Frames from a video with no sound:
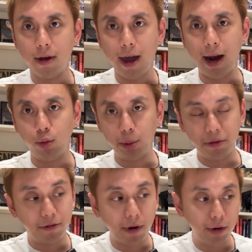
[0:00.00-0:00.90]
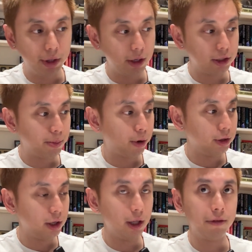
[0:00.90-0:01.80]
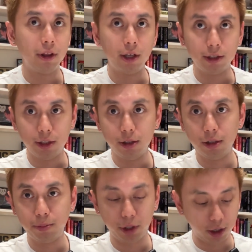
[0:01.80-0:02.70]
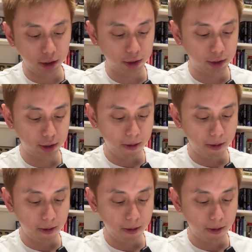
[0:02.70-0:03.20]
And I will be very disappointed if it doesn't, because